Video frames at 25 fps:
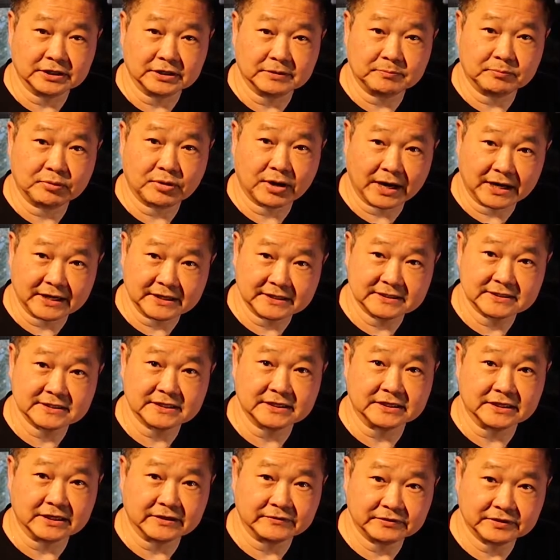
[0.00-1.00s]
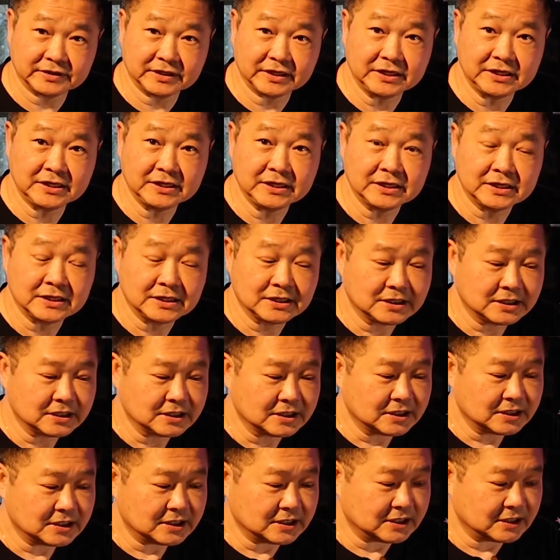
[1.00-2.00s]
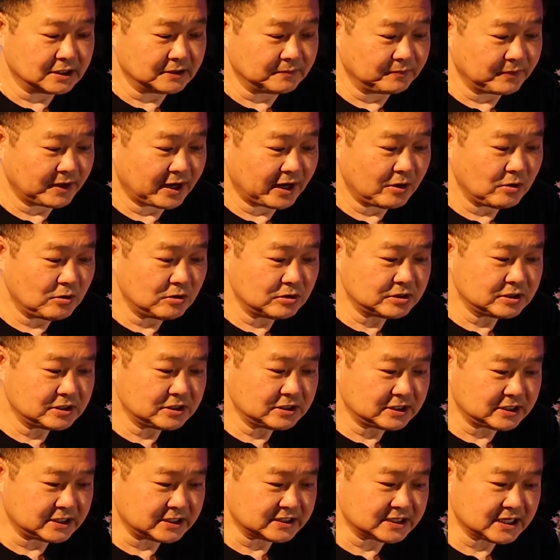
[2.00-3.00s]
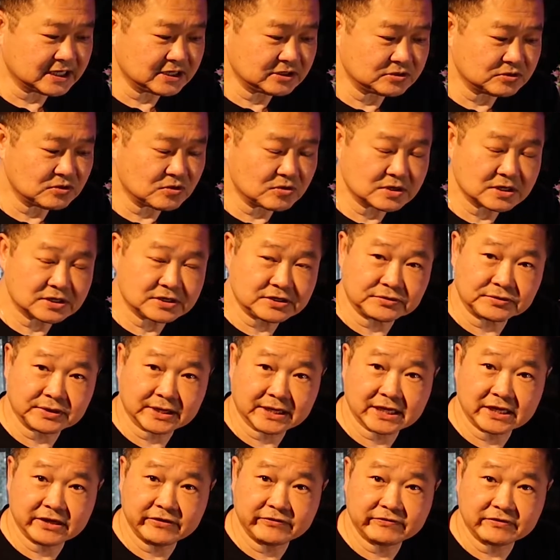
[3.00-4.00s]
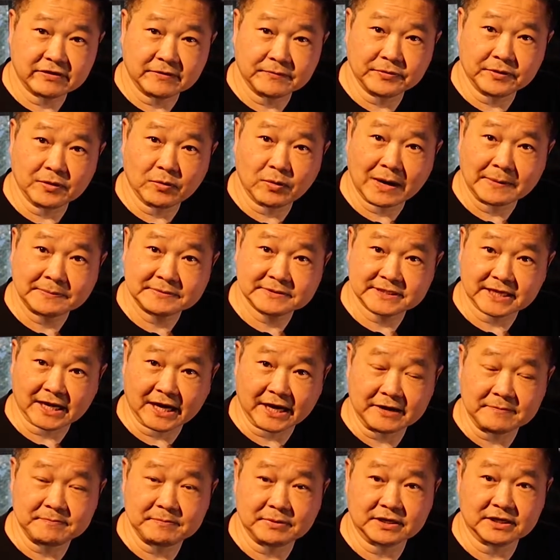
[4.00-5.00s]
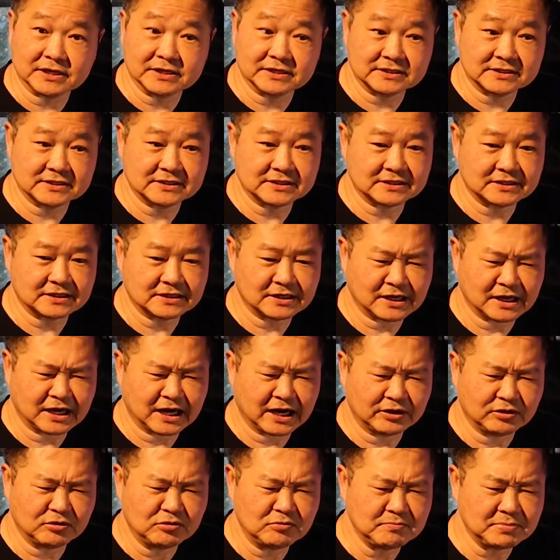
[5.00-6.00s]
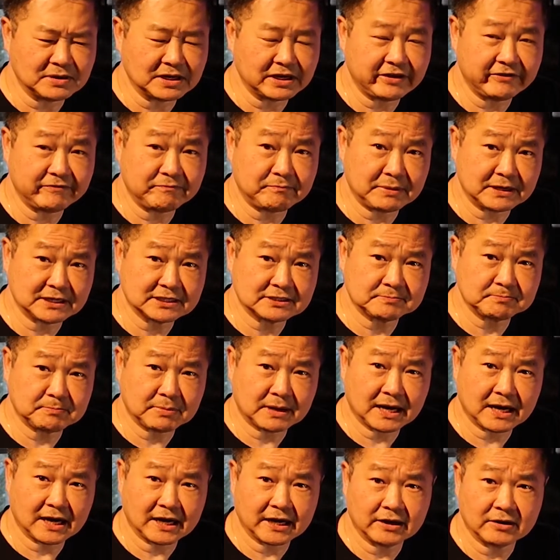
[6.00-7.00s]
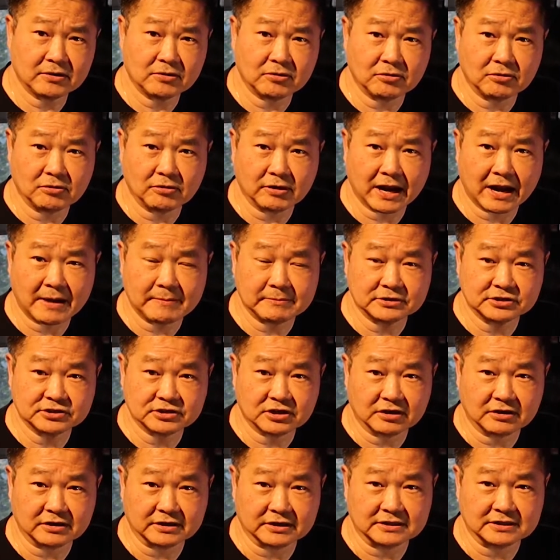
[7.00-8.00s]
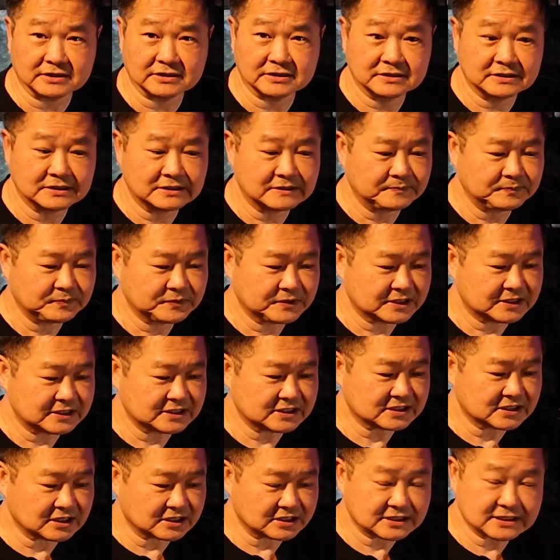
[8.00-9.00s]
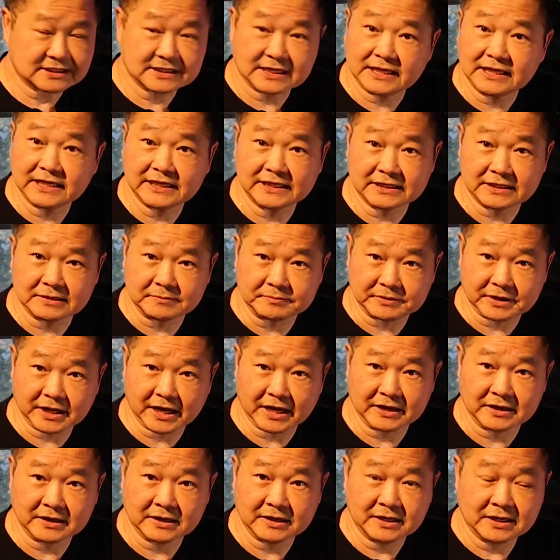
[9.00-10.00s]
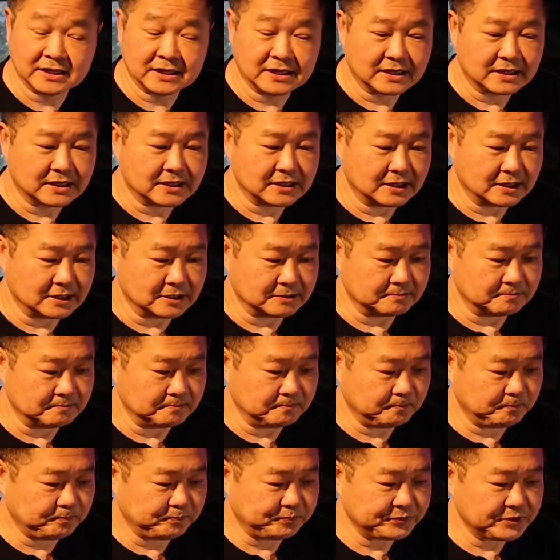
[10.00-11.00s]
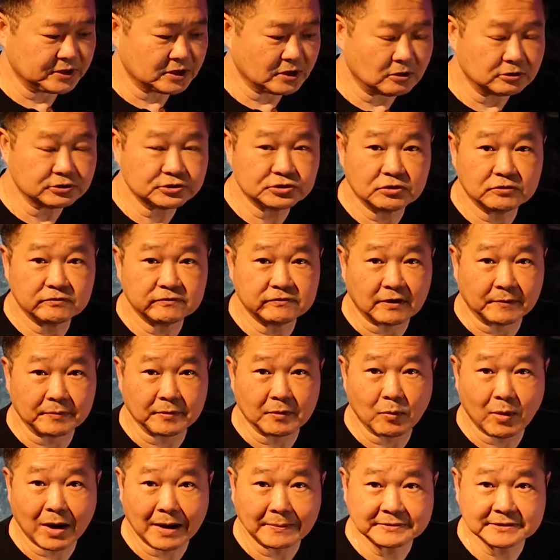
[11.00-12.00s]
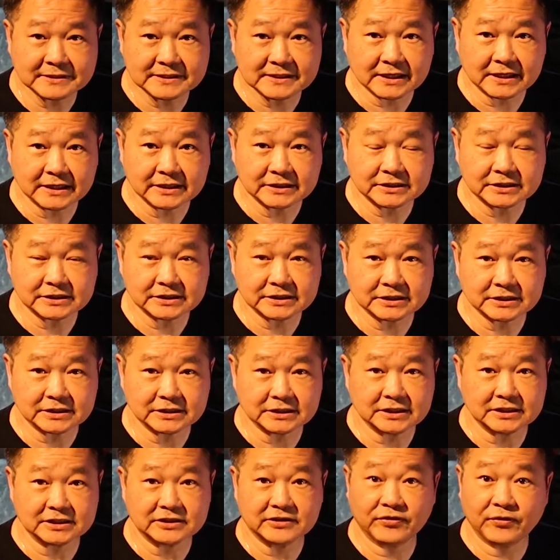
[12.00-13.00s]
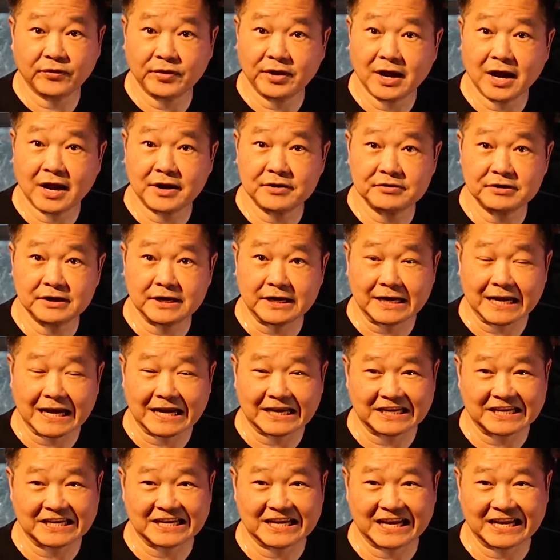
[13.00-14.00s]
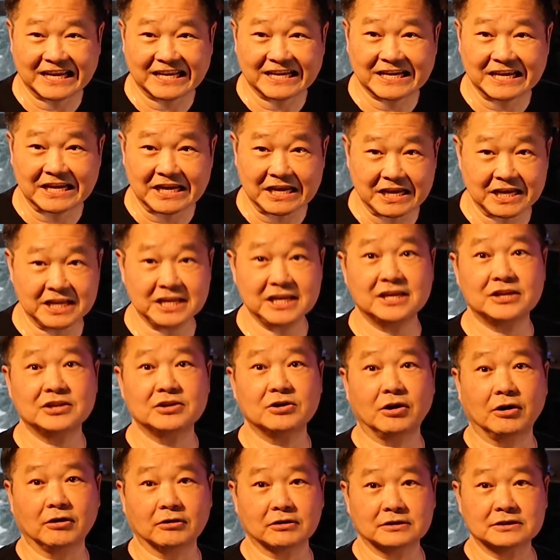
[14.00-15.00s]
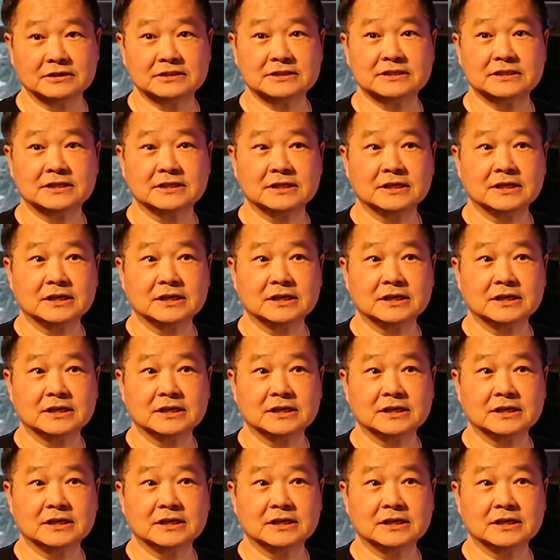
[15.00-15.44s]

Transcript: the price and everything. I decided to order directly from the website because I don't believe Best Buy or Amazon starts selling them yet. Also from the website, it's 399 Canadian dollars.